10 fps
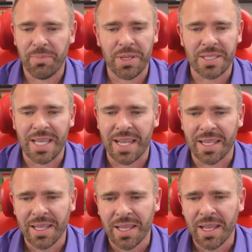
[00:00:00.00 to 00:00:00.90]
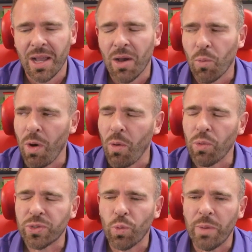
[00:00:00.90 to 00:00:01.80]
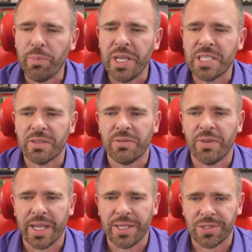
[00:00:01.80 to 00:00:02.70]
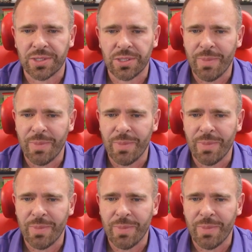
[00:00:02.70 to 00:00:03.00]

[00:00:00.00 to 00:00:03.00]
can't beat that. What's one piece of advice?